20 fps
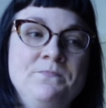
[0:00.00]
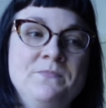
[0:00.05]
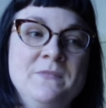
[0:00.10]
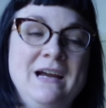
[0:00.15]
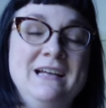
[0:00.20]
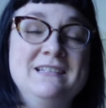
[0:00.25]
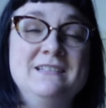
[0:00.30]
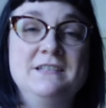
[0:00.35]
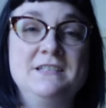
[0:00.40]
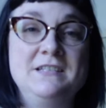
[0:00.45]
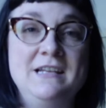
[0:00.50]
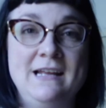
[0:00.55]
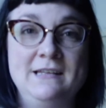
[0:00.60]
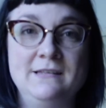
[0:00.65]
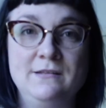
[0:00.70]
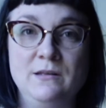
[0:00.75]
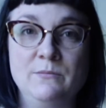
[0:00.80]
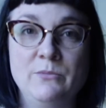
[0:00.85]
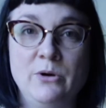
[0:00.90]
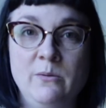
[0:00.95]
As it
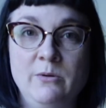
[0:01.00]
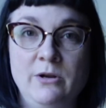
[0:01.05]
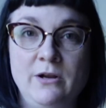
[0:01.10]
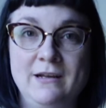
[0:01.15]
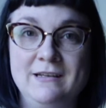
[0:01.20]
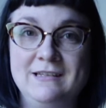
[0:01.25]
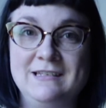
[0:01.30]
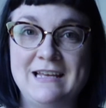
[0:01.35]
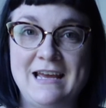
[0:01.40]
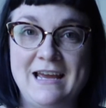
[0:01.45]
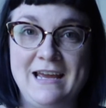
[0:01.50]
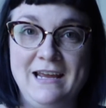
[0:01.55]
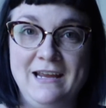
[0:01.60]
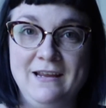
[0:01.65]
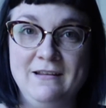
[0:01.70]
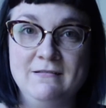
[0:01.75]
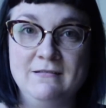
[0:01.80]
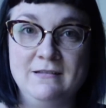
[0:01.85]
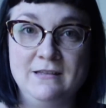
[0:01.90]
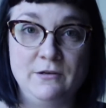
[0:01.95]
stands at the moment, I'd
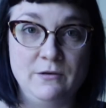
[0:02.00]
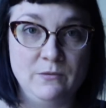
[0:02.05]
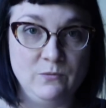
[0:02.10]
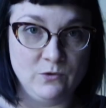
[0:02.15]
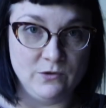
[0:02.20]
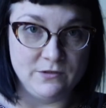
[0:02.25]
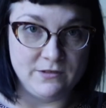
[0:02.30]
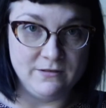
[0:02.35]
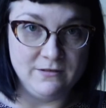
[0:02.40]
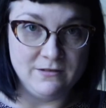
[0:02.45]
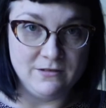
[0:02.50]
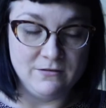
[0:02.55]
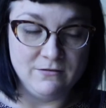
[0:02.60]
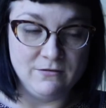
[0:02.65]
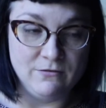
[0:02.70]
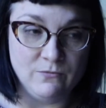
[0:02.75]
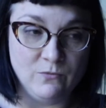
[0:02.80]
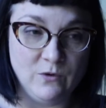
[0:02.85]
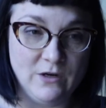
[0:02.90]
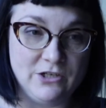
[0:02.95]
say that it wasn't,
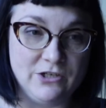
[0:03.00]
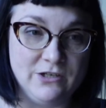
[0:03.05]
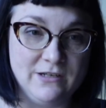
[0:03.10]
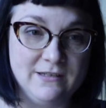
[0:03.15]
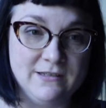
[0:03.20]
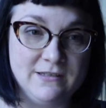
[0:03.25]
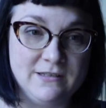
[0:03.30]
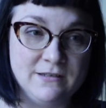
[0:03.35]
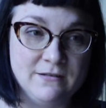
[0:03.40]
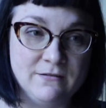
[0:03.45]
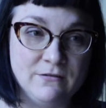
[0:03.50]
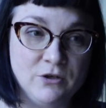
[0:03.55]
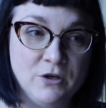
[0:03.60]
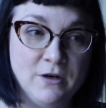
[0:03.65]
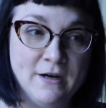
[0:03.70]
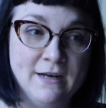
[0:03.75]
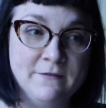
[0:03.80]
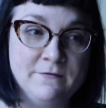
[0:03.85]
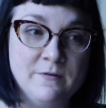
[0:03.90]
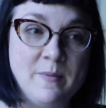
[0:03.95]
which is
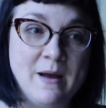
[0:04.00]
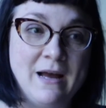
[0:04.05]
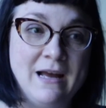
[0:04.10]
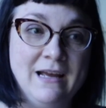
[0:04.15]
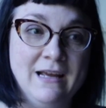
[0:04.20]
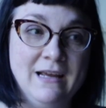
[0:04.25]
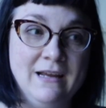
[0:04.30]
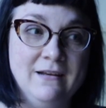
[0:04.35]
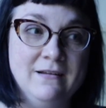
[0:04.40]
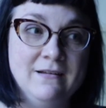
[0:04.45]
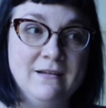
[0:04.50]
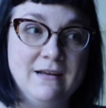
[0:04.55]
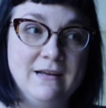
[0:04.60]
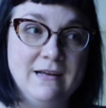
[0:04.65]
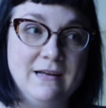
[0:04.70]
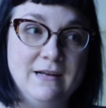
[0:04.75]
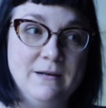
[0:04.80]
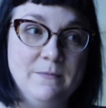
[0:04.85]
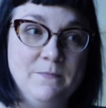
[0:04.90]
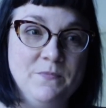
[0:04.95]
kind of a pain.
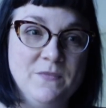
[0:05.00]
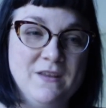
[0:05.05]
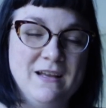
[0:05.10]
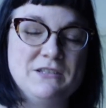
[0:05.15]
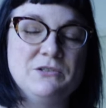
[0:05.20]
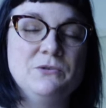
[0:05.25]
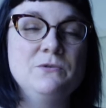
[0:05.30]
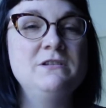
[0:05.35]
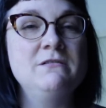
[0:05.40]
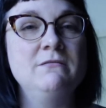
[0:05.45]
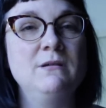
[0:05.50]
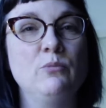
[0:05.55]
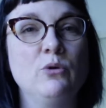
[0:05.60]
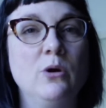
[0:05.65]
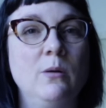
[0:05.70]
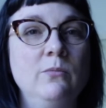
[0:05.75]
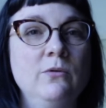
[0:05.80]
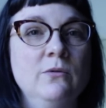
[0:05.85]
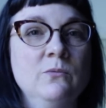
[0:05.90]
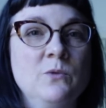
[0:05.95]
That's also a
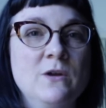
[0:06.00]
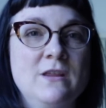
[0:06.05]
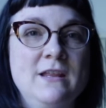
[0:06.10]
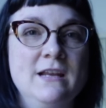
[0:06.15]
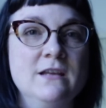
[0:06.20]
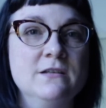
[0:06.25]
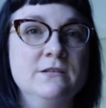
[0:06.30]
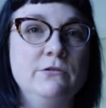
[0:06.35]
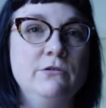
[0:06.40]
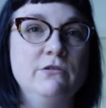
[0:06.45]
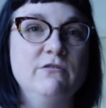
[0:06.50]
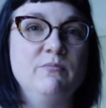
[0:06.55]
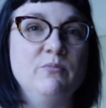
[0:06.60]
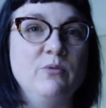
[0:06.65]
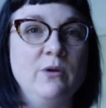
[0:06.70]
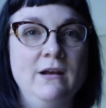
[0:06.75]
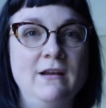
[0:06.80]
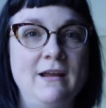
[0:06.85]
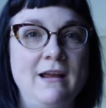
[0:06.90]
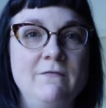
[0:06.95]
problem with any sort of
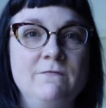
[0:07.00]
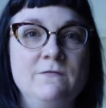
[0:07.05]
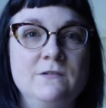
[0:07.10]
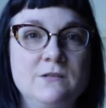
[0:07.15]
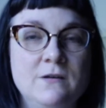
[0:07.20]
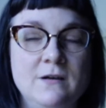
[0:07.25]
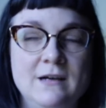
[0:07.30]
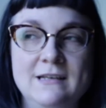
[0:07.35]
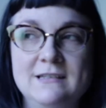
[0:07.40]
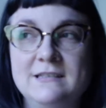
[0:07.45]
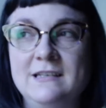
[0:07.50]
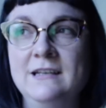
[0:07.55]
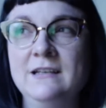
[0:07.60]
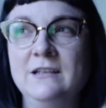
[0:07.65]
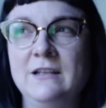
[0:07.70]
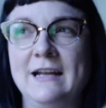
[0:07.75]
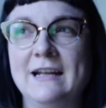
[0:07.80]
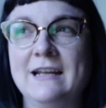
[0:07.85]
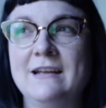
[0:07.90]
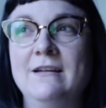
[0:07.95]
print advertising.
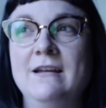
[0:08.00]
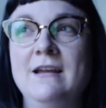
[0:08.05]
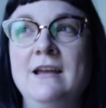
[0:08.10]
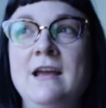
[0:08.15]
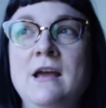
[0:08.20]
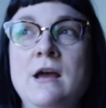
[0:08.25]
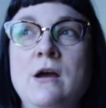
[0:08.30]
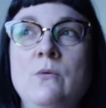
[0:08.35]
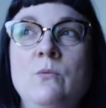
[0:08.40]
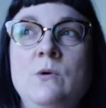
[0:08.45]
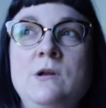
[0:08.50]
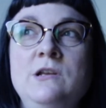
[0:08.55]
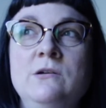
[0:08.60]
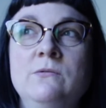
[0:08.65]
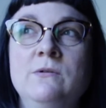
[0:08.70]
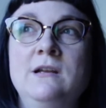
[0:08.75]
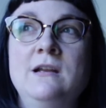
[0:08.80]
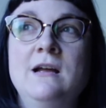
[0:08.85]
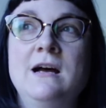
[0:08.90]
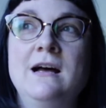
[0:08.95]
Like when
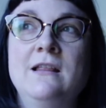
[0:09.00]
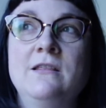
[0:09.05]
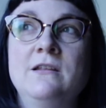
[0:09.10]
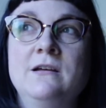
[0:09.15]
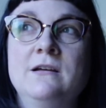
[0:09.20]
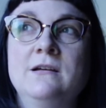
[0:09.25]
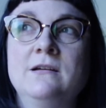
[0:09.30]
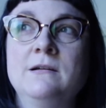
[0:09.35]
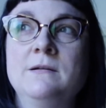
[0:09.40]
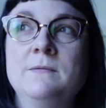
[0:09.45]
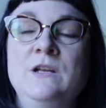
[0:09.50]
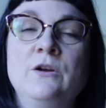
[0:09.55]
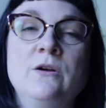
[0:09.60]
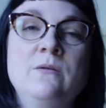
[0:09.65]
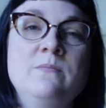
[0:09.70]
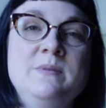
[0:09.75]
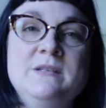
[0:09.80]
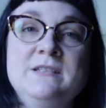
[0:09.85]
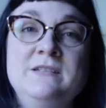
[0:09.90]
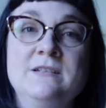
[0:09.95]
you're in other
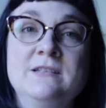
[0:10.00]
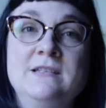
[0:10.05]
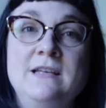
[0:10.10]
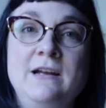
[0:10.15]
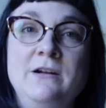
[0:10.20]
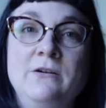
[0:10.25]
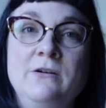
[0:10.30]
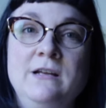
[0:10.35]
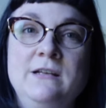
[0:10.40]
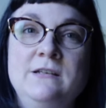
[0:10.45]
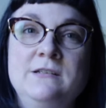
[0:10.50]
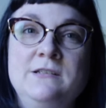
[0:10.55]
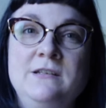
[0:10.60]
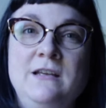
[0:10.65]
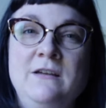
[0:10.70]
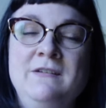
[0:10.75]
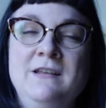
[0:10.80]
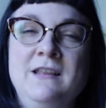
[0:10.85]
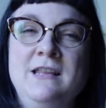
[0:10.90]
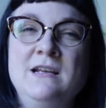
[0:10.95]
business areas,
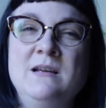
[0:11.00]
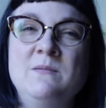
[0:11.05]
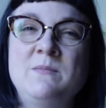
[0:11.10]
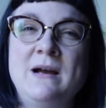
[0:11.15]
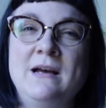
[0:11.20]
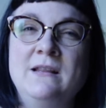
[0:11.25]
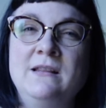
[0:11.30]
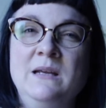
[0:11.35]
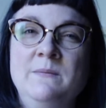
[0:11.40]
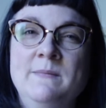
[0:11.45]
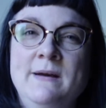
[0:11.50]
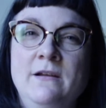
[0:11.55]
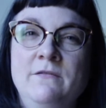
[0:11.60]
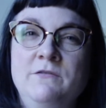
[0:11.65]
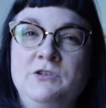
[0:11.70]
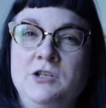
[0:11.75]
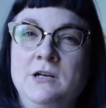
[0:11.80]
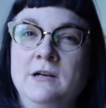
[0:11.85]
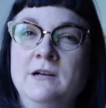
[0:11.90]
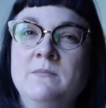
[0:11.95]
if you think about the amount
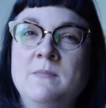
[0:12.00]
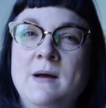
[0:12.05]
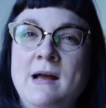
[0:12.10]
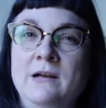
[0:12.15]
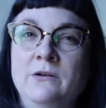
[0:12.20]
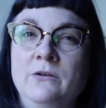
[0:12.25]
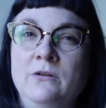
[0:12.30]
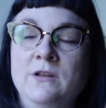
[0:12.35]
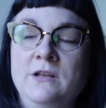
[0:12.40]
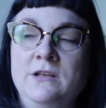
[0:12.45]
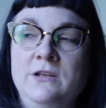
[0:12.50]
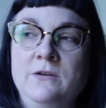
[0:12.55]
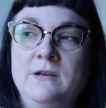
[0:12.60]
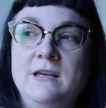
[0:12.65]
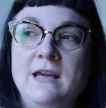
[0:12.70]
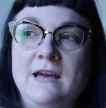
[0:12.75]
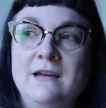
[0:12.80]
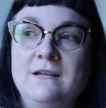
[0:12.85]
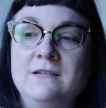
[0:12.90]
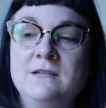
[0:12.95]
of junk mail that you
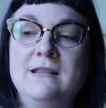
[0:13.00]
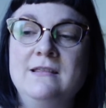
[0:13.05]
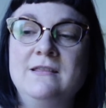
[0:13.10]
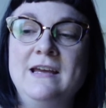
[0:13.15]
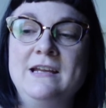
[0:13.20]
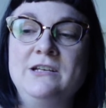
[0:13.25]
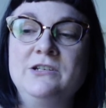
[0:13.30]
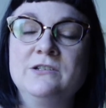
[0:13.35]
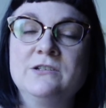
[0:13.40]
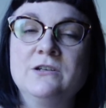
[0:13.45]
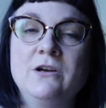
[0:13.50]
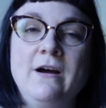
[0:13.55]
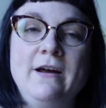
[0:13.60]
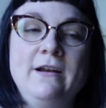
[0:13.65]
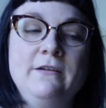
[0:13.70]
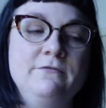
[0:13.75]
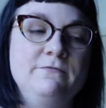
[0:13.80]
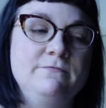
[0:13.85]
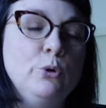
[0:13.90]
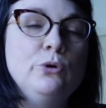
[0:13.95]
get, they just
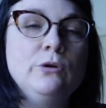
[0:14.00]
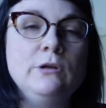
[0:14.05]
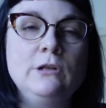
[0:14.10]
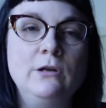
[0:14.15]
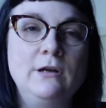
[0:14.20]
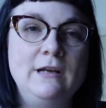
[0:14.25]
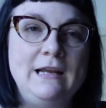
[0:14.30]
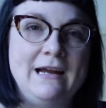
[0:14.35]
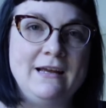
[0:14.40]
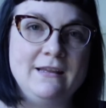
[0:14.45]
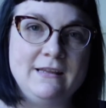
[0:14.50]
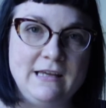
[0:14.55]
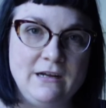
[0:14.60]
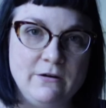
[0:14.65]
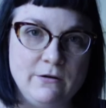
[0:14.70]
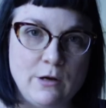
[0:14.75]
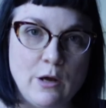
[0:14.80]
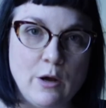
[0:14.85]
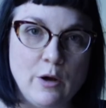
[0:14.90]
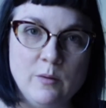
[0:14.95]
kind of put a lot out
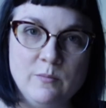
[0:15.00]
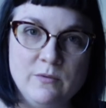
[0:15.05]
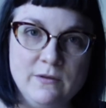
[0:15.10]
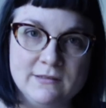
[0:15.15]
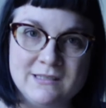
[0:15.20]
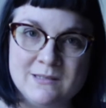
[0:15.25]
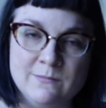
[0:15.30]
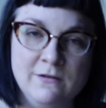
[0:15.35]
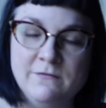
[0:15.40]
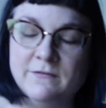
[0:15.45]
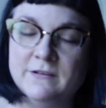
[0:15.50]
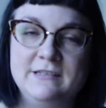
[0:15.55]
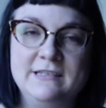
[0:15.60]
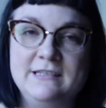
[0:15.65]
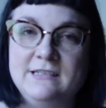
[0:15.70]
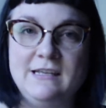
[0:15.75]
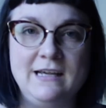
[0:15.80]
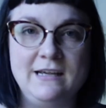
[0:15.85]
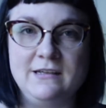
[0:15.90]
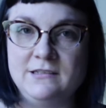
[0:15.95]
there and hope that some of it
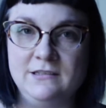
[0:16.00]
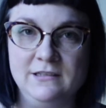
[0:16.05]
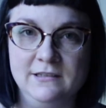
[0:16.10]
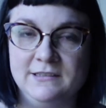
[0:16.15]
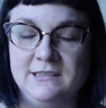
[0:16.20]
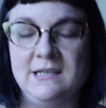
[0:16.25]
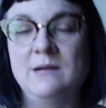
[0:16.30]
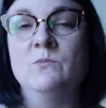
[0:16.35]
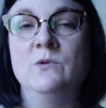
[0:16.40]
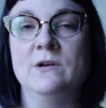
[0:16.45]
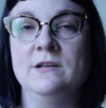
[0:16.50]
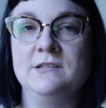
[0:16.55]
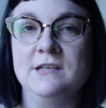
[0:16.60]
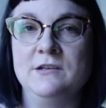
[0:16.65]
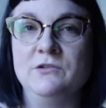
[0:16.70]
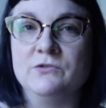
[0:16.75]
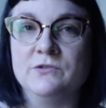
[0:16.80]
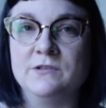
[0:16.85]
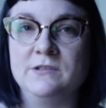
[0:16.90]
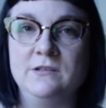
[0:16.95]
sticks, that someone's
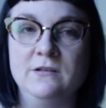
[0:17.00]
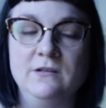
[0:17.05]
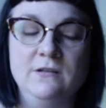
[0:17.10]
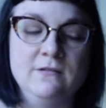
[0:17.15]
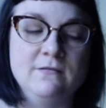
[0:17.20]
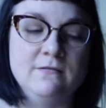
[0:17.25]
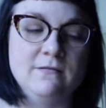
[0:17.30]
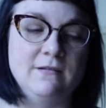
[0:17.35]
interested.